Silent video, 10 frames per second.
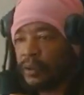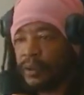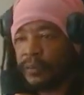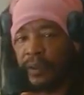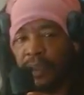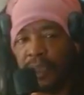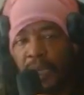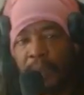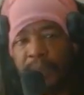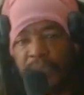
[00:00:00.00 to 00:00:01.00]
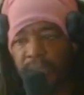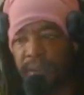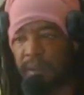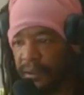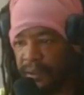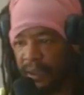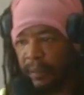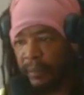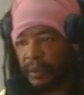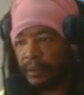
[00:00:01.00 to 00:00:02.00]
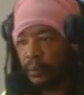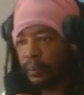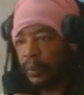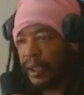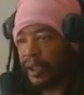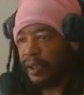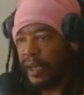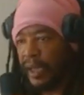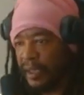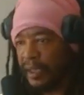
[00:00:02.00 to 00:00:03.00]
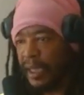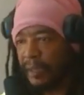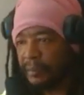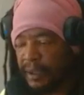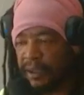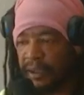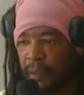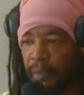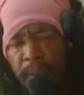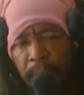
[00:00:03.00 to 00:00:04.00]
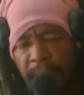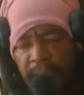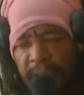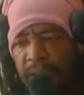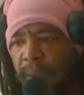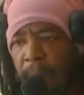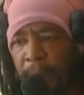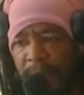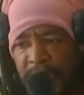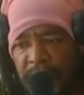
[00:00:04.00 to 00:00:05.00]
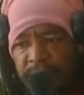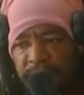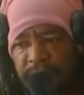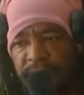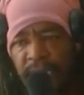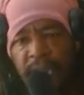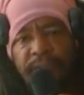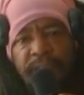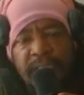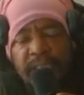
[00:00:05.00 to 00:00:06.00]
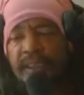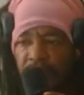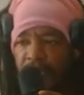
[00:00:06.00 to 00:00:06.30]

is full of competent demons who bring their A-game to the table, meet Blaise Pistopheles,